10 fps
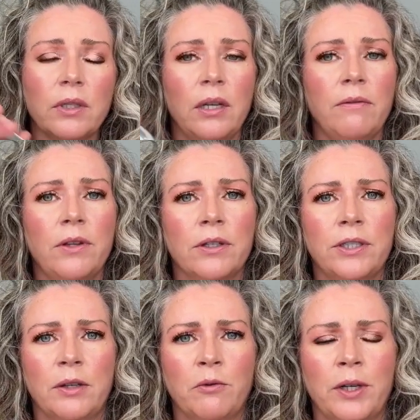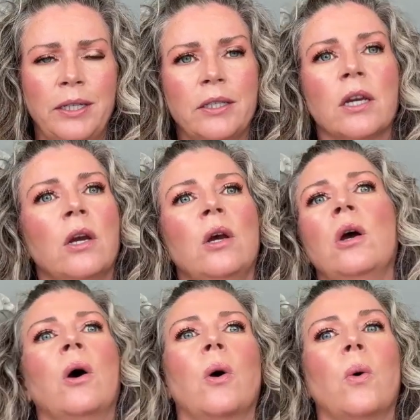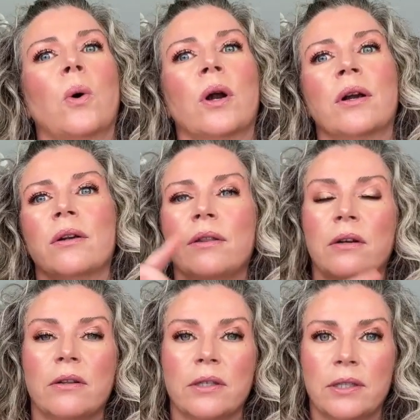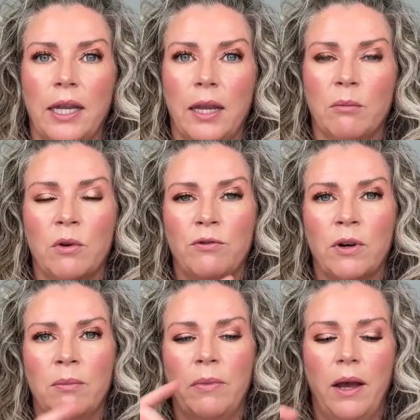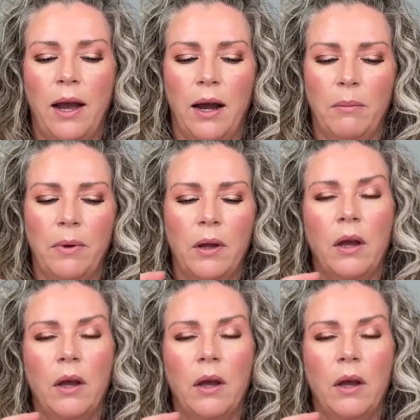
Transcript: if they're different or they're the same from the app.